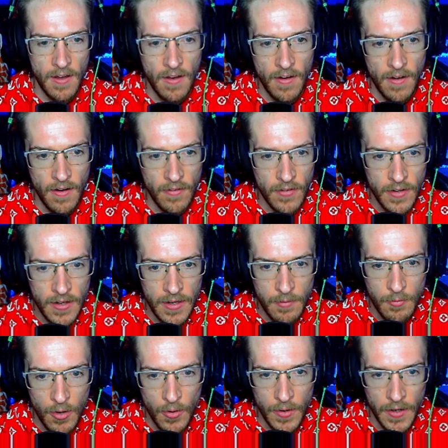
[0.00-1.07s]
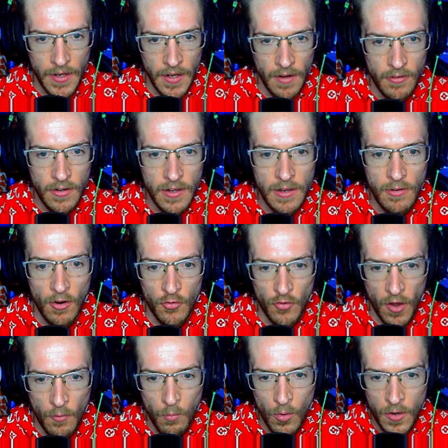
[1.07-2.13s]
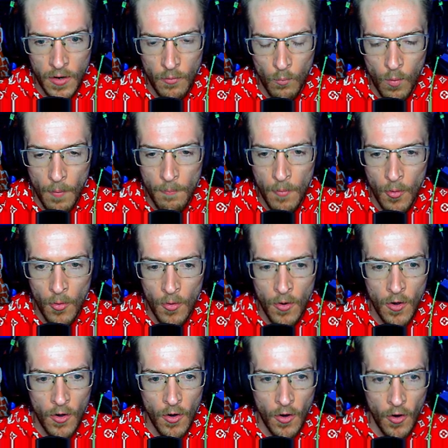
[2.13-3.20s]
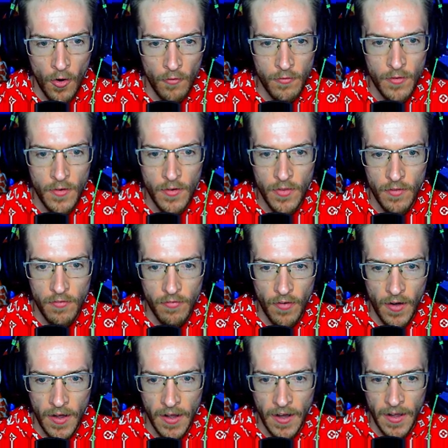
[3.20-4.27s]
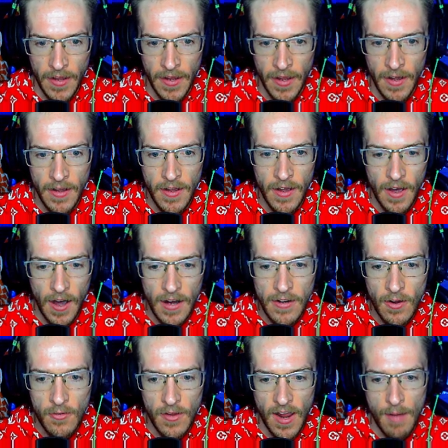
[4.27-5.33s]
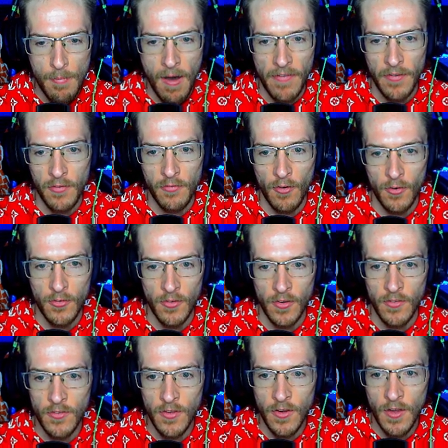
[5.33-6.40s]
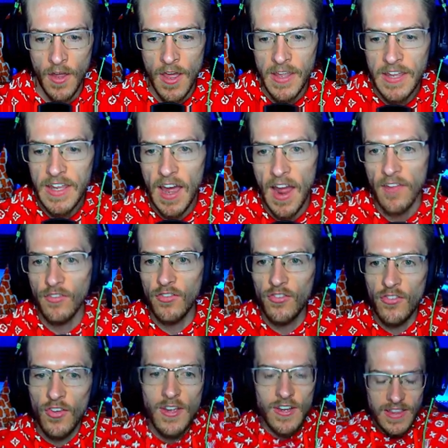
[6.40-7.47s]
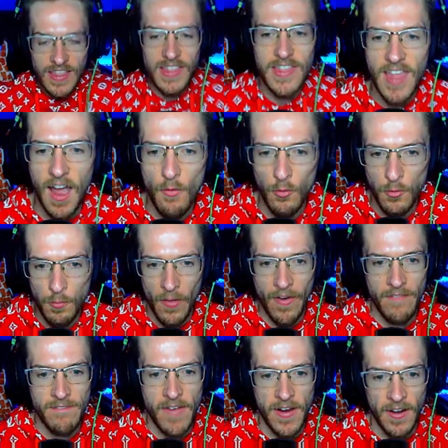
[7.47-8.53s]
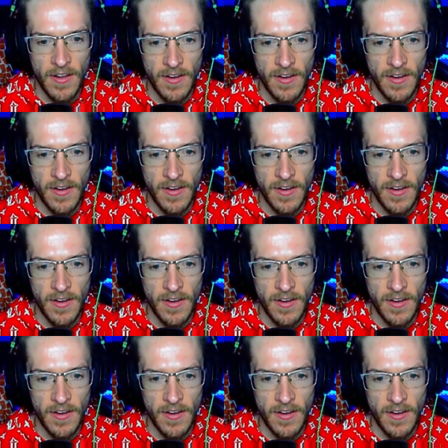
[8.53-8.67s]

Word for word: I'm going to keep going here. I'm going to keep going because I want one more of the fire guy here. I don't care about these foxes. Yes! That was perfect.